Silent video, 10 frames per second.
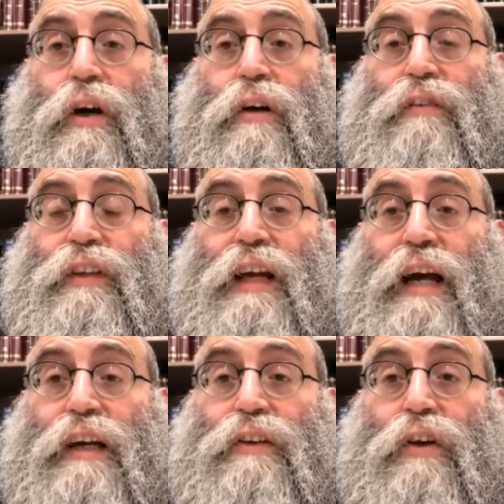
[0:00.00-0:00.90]
of the
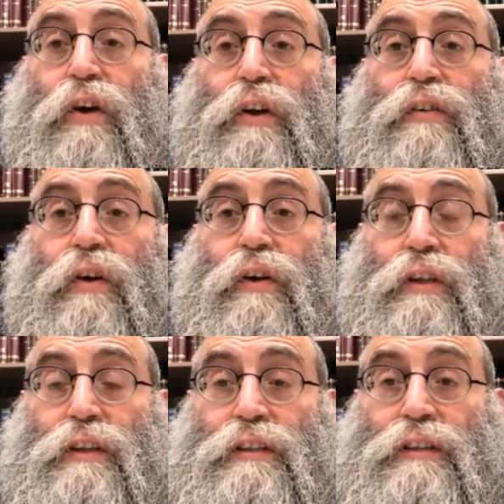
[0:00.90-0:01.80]
Ark in the Holy of
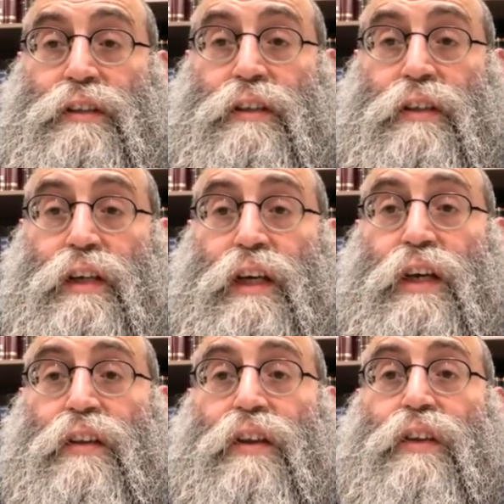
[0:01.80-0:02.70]
Holies.
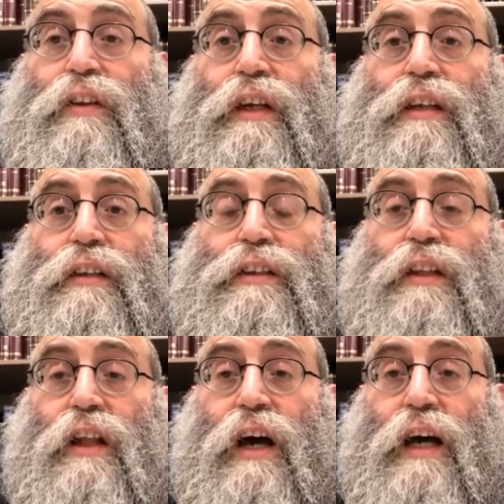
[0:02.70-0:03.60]
The uniqueness
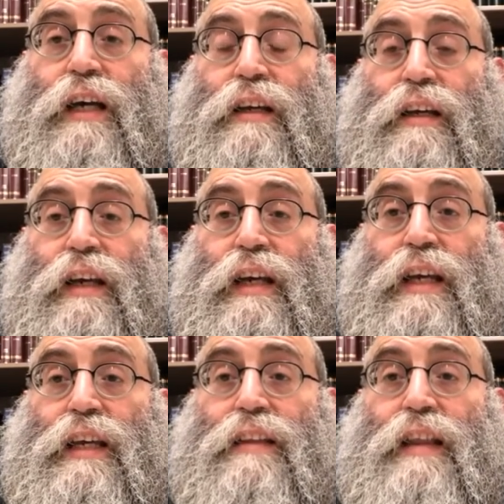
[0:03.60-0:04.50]
lie
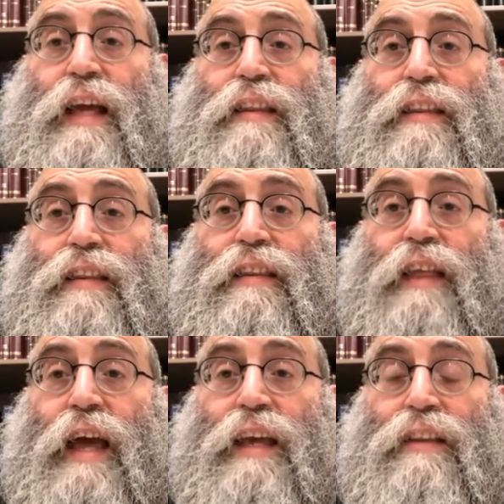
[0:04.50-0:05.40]
in that
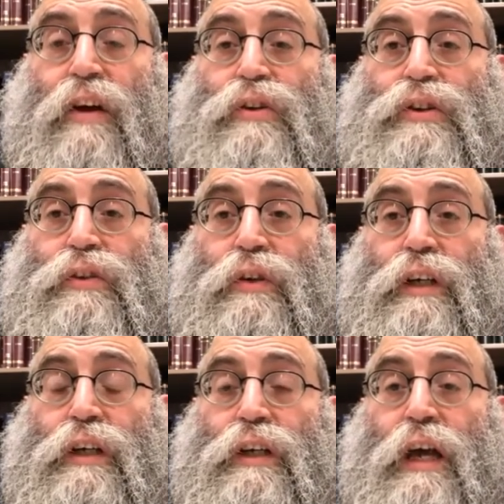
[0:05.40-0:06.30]
those
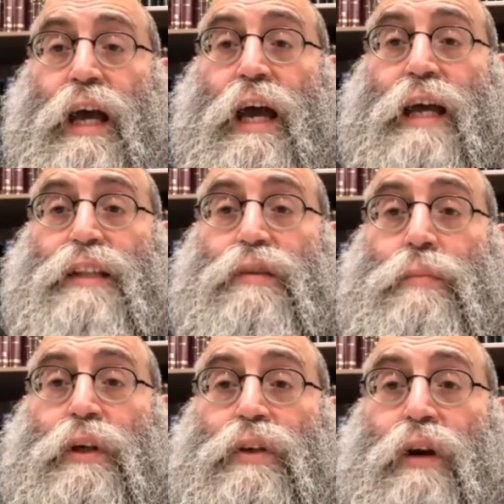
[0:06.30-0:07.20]
3 had to
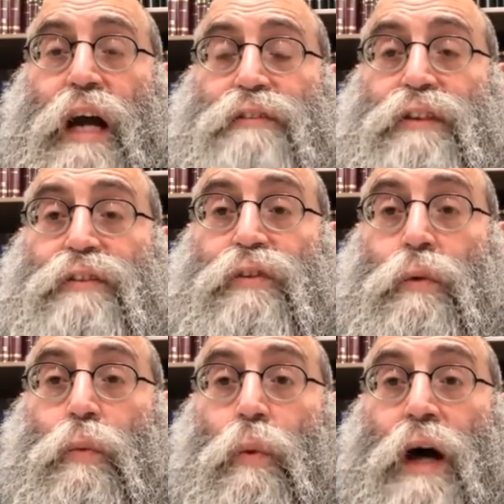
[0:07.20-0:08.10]
be crafted
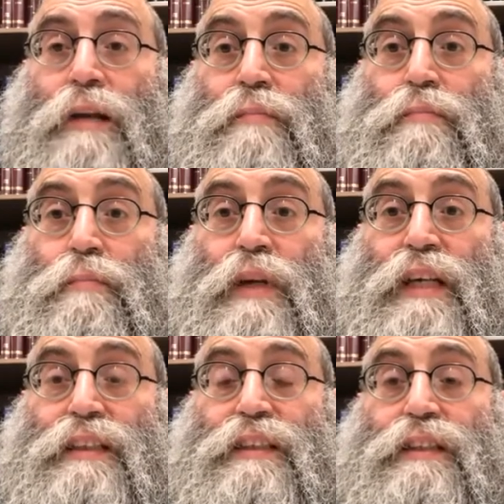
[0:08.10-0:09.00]
from 1
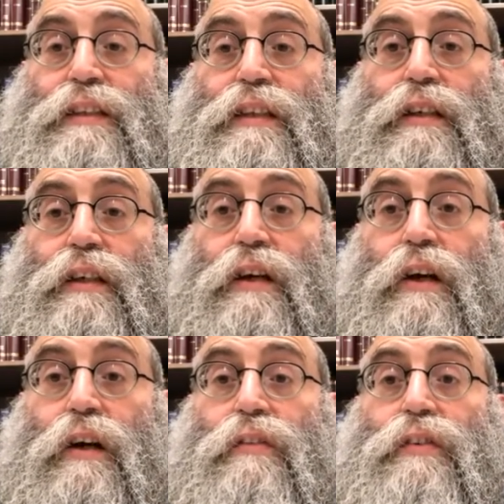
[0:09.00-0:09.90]
piece
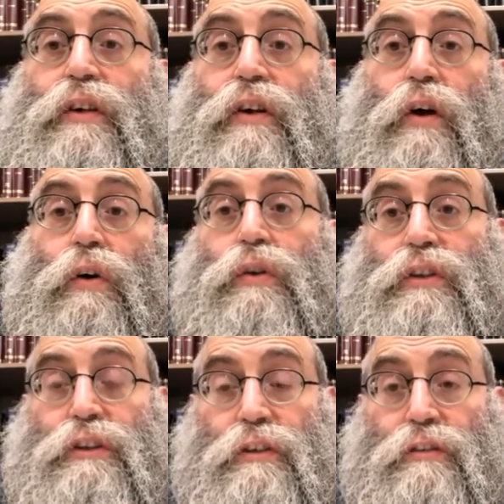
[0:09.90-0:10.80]
of gold or
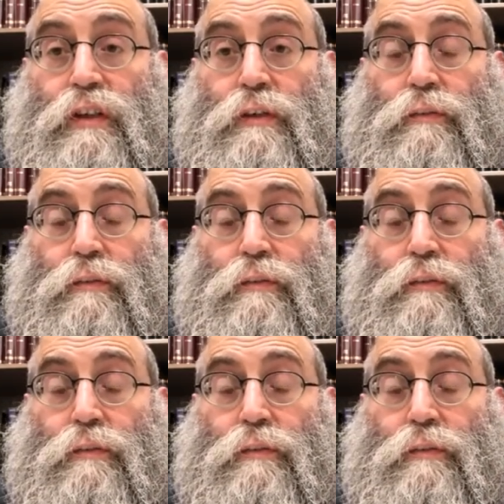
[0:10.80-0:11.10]
silver.